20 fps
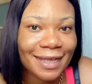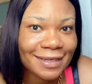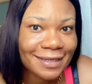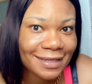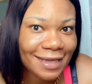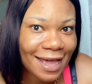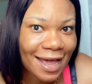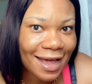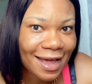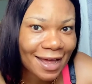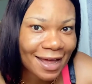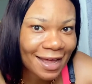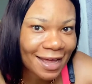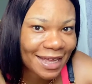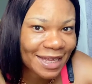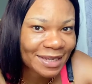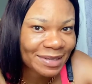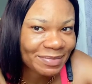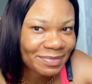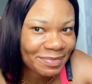Yeah,
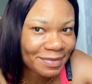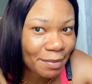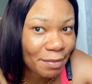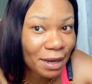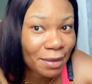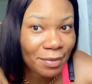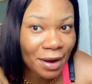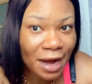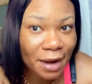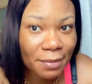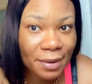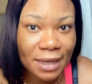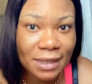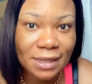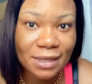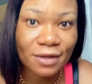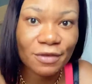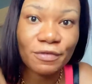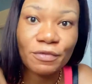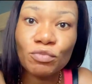I'm admiring
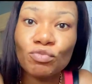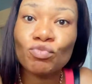myself.